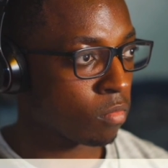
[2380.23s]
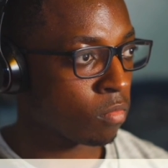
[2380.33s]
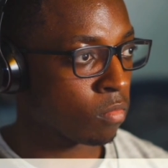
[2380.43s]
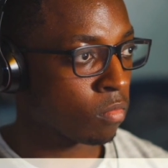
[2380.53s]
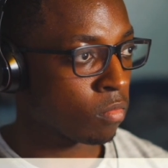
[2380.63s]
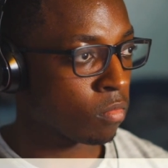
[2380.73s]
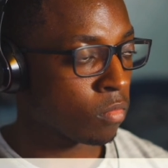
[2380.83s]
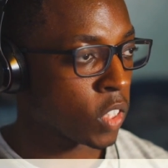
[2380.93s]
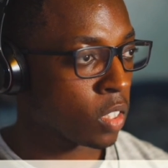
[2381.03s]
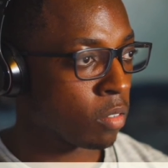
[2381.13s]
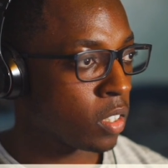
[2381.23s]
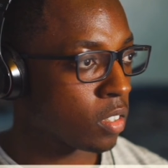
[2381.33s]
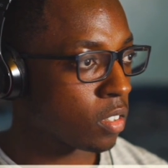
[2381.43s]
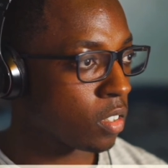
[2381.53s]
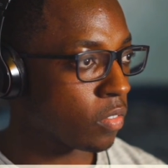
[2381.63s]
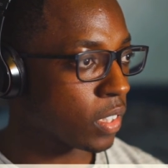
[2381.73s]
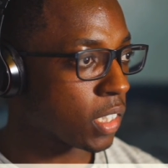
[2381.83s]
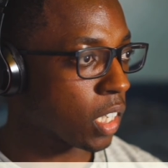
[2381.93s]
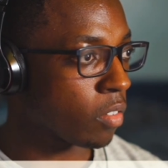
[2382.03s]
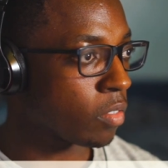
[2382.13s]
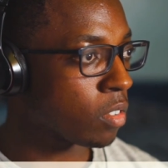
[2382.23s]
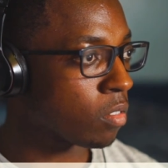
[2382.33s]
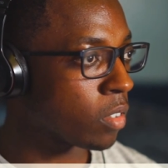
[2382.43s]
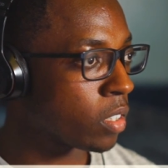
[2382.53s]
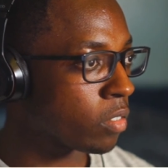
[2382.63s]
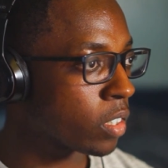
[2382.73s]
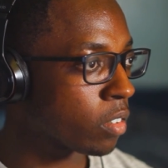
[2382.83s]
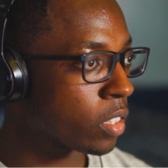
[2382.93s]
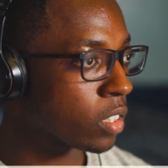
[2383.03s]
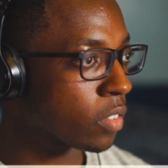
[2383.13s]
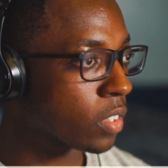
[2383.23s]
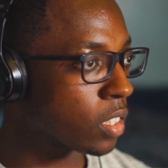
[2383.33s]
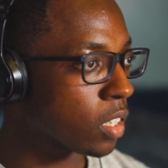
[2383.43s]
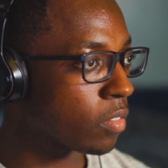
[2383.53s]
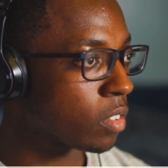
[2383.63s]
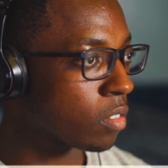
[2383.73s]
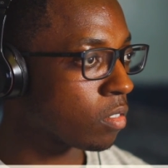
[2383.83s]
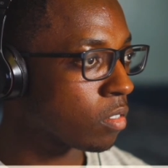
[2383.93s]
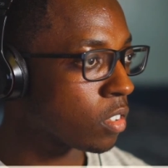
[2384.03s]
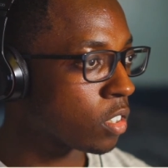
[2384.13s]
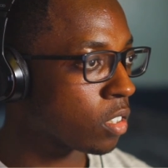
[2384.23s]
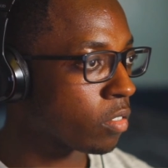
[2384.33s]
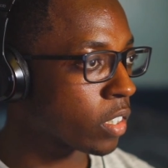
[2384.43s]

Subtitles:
Where does this even save to? Where do recordings even save to? Show recordings.